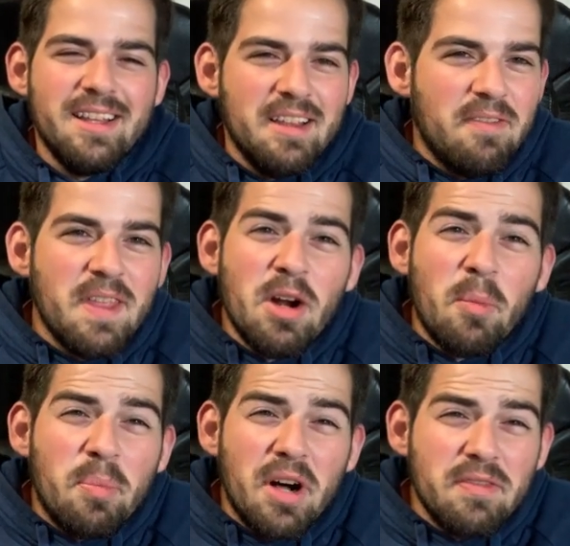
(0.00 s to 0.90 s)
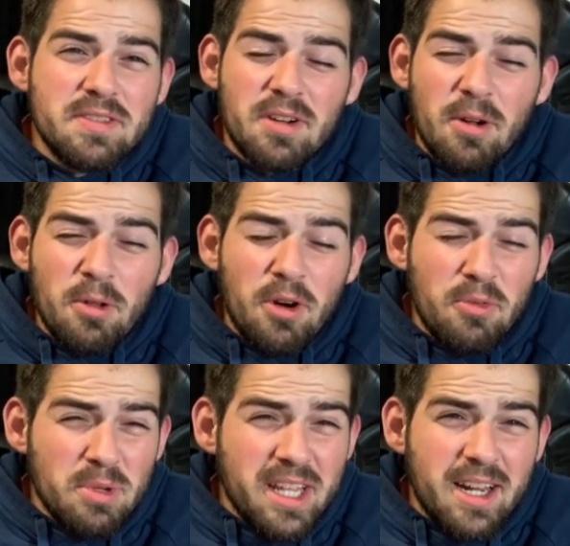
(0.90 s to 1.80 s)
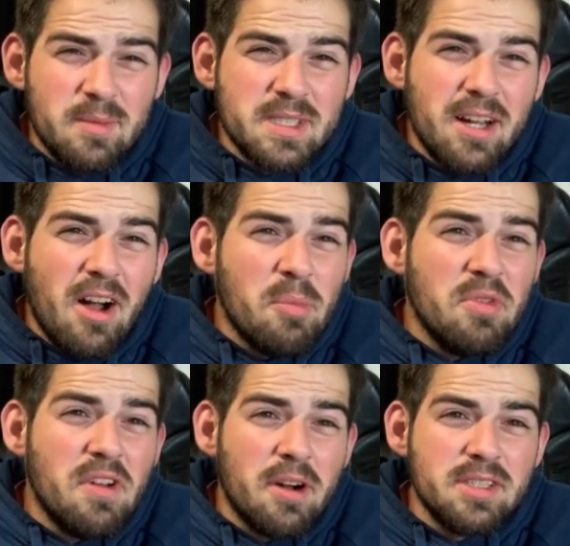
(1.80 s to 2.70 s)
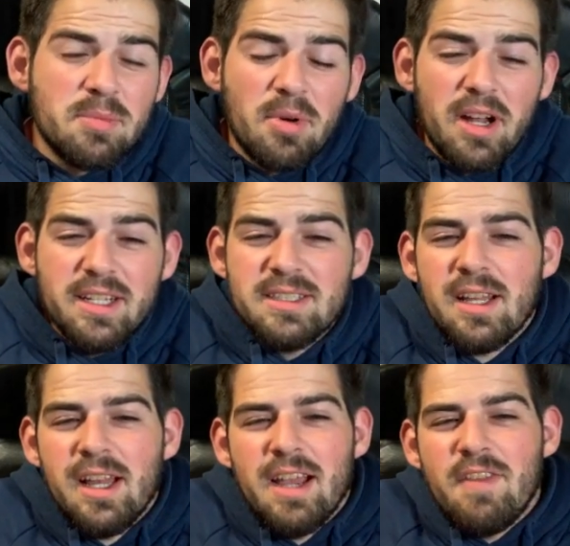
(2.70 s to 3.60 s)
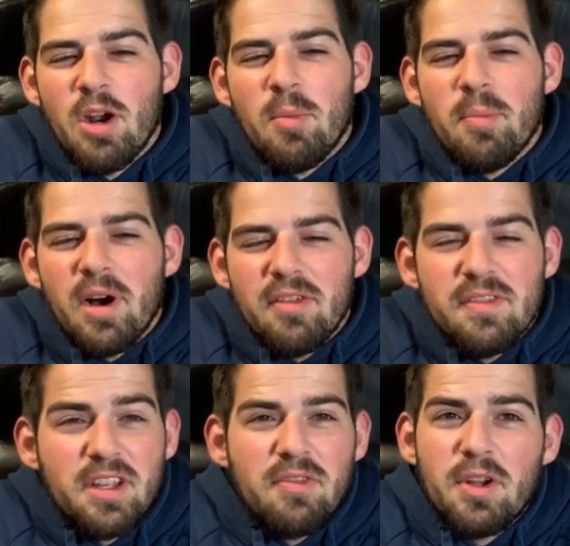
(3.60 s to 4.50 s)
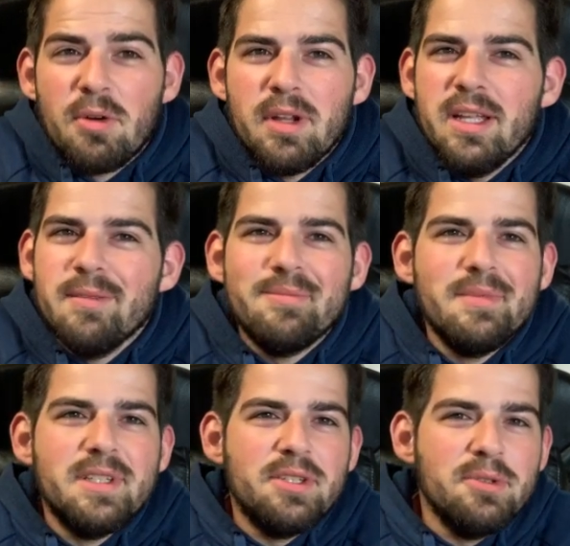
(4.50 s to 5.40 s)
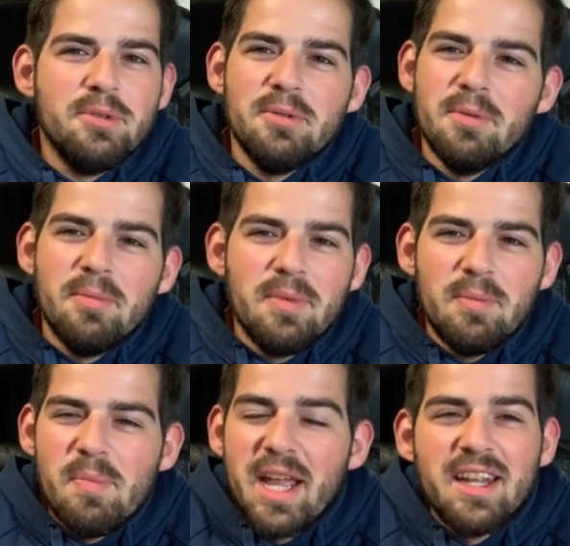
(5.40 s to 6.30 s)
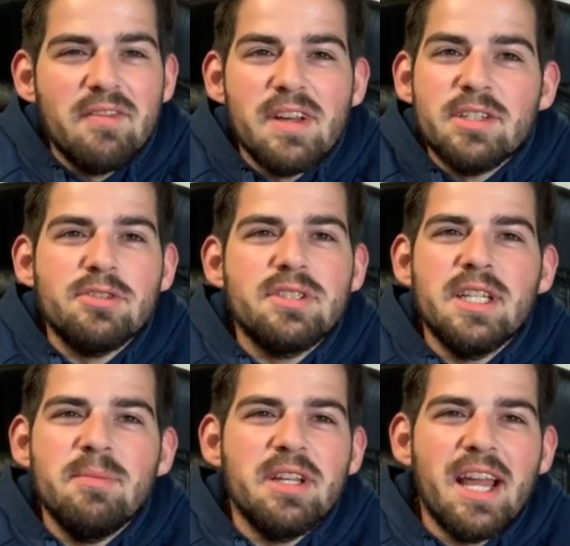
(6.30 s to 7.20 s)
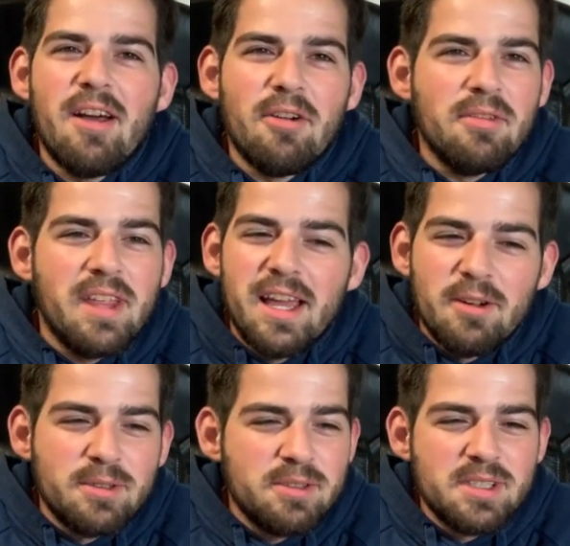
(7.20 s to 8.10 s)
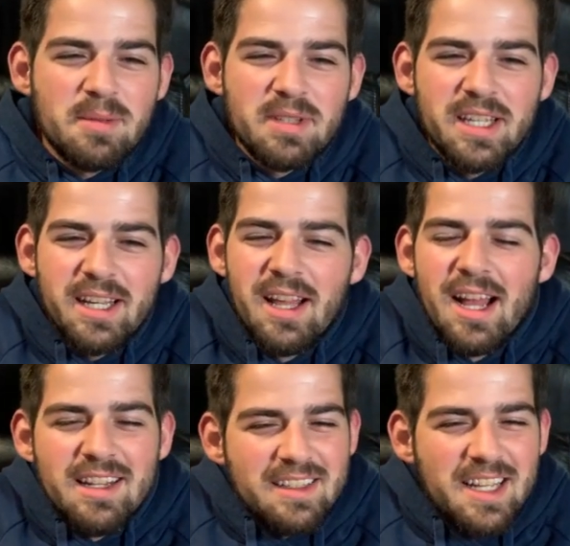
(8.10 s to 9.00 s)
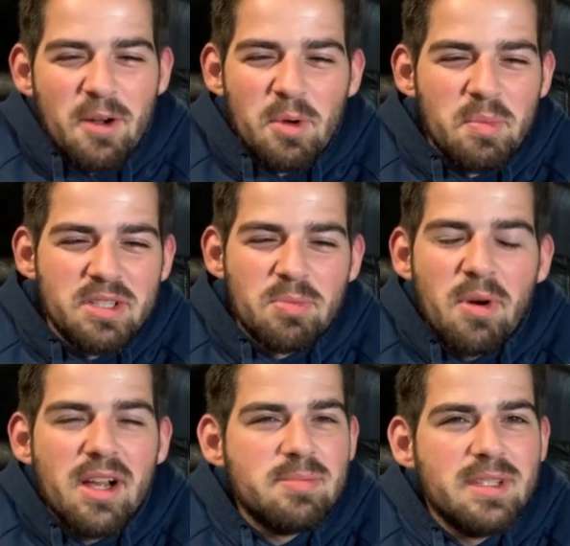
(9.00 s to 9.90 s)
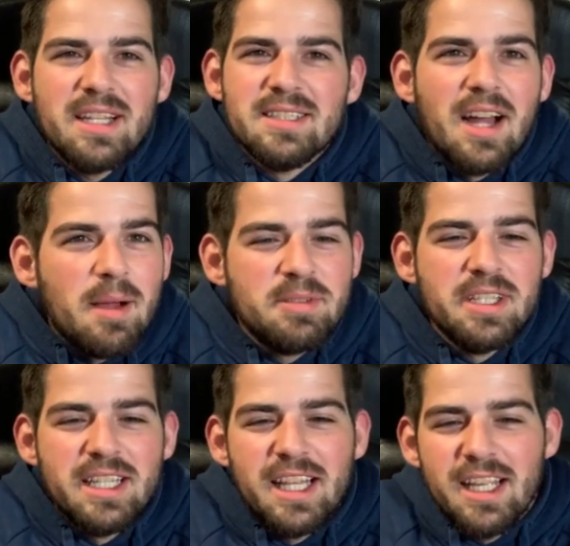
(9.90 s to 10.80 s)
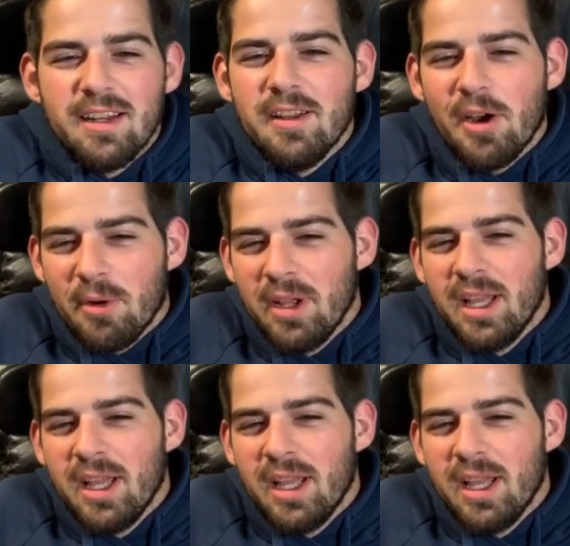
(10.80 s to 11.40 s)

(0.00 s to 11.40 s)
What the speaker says: If they don't buff Star-Lord when that comes out, I'll be very surprised. If they don't buff Nick Fury to make an Avengers team to counter Thanos or something. Not that I would be surprised, but that's an option that they could go.